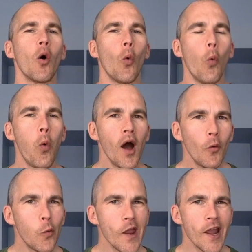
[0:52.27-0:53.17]

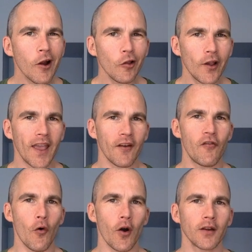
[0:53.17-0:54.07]
What we are looking
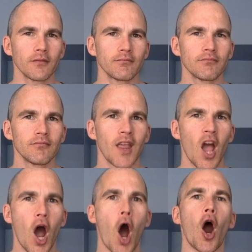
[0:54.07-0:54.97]
for
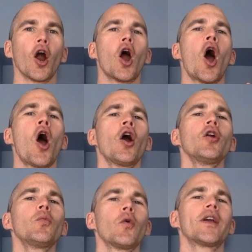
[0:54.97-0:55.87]
are
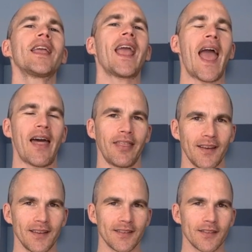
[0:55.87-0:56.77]
hard-working
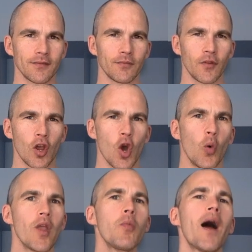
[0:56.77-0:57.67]
athletes.
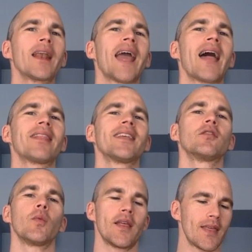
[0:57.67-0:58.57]
We want
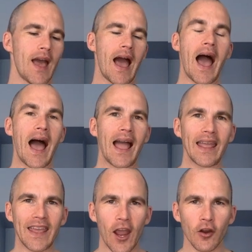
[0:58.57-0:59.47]
athletes with high
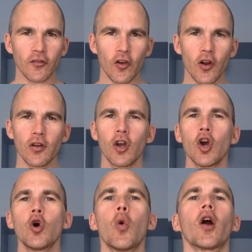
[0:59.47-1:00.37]
character,
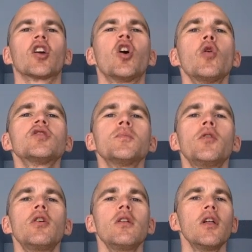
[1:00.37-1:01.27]
who are
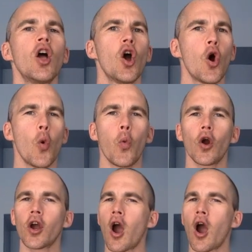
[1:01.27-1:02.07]
coachable, who work